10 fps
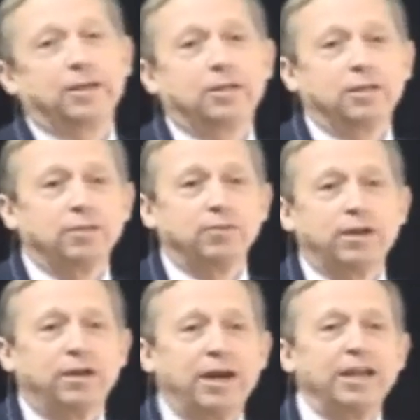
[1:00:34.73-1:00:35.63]
that can
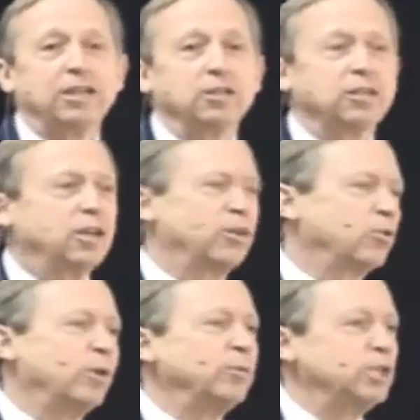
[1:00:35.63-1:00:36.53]
deliver ideal
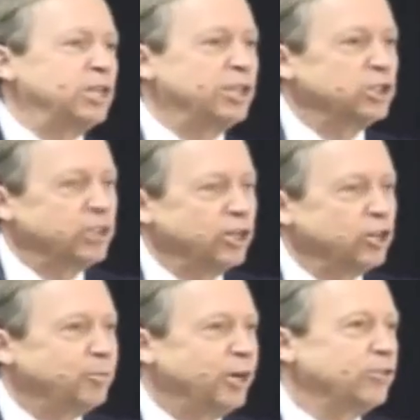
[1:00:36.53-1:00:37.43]
care, the way we say it
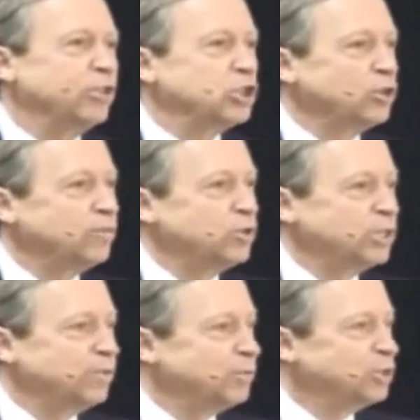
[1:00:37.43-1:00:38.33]
inside Intermountain, the short
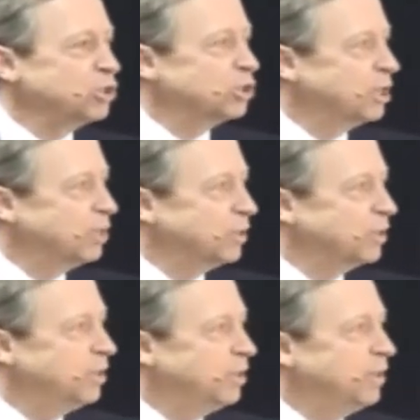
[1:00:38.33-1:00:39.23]
version of our mission
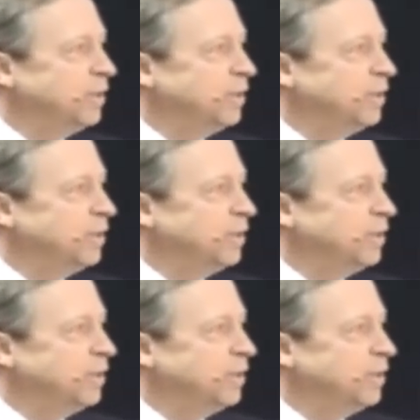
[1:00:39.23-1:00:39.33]
statement,